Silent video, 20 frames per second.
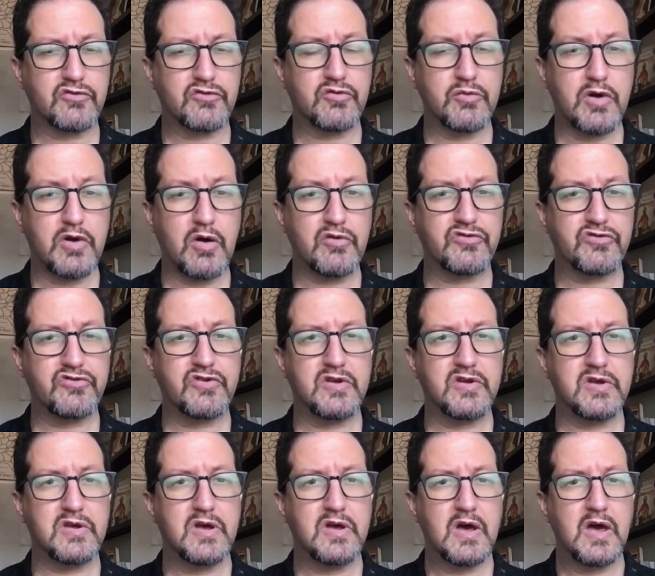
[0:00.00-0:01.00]
So we don't
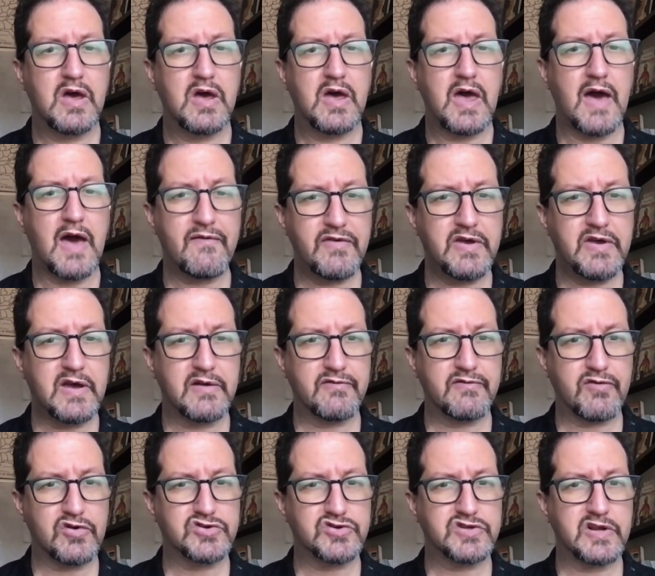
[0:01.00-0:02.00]
see heavy
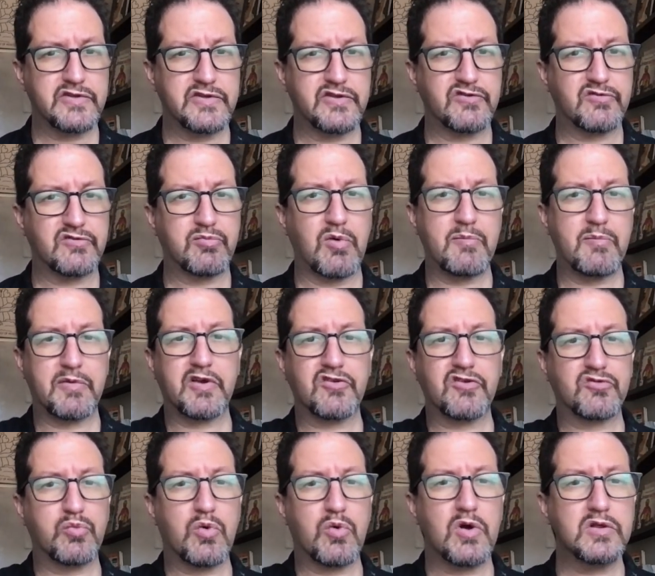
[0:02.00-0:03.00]
inversion at this point
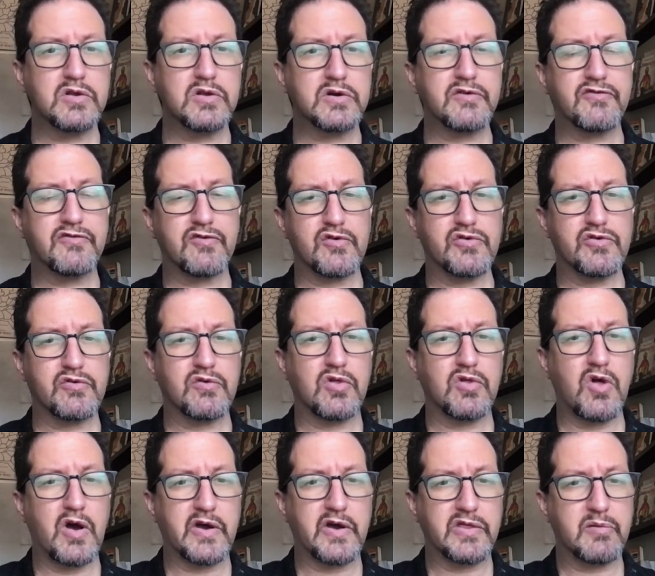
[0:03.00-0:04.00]
because we're a little further
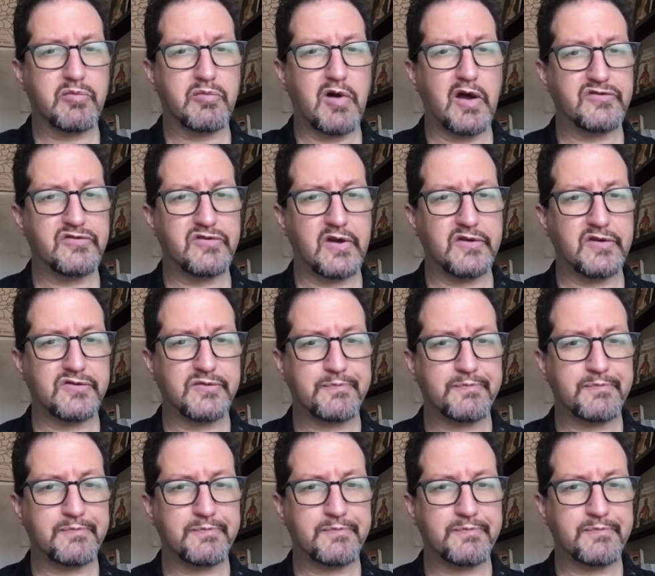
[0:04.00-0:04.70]
along in the process.